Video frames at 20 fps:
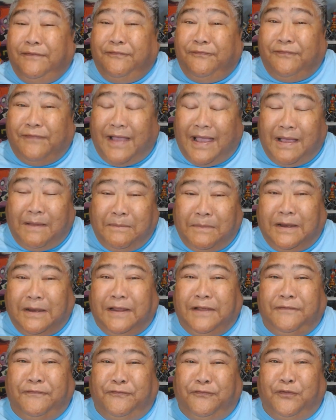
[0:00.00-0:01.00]

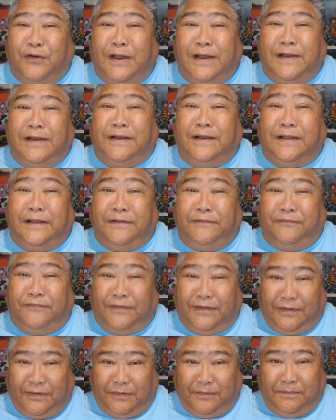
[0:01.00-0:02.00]
family friendly
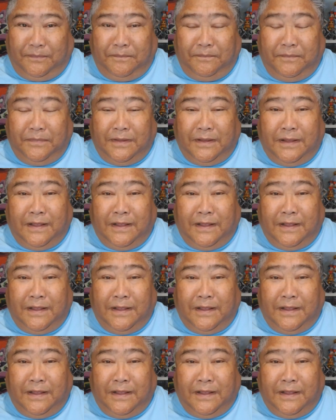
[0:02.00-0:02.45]
film.